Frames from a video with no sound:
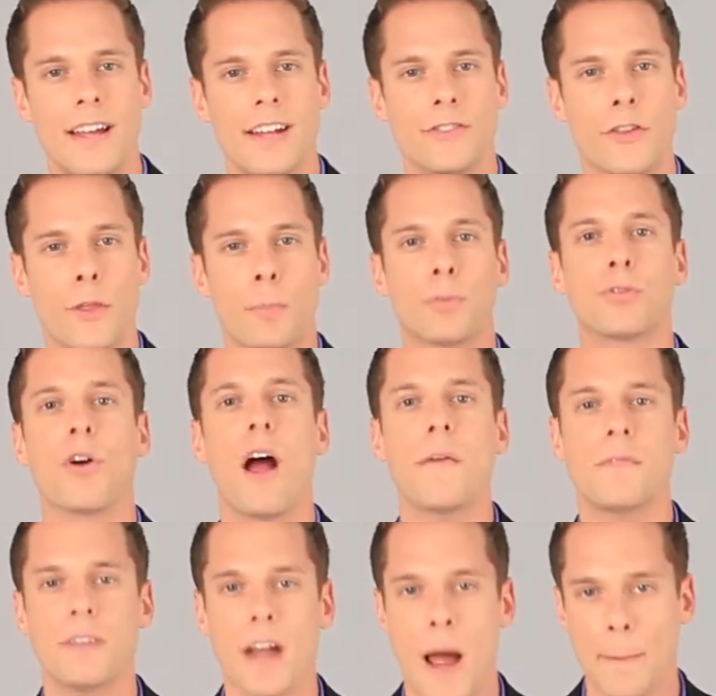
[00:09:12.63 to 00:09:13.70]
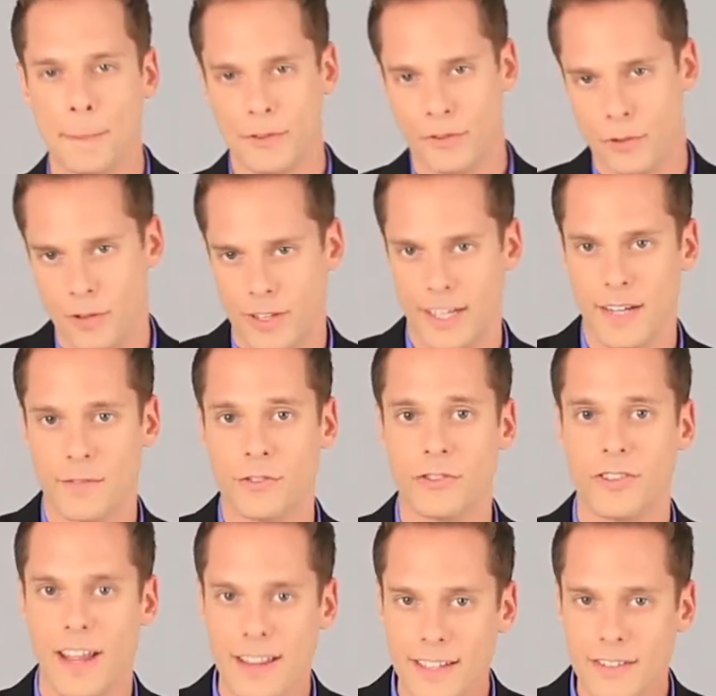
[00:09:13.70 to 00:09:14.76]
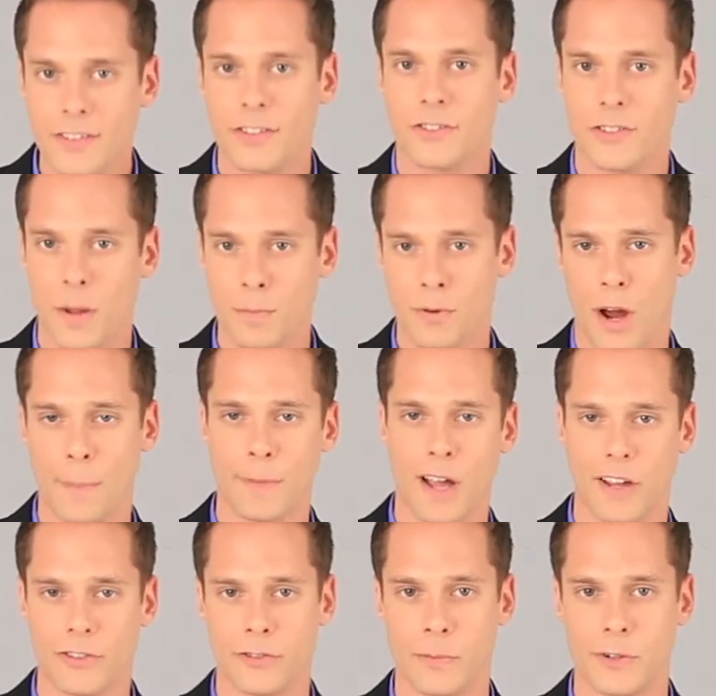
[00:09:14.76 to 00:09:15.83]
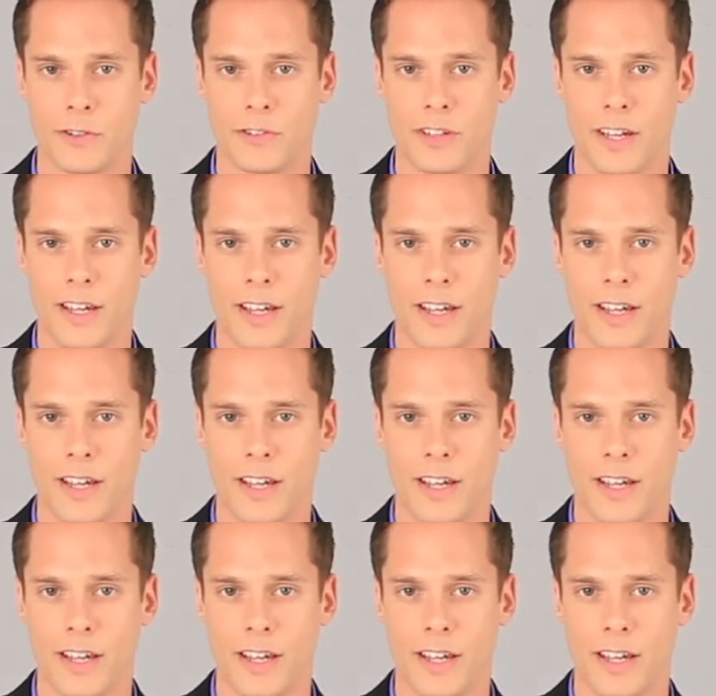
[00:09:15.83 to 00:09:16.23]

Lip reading: to the profit opportunity of selling to subprime customers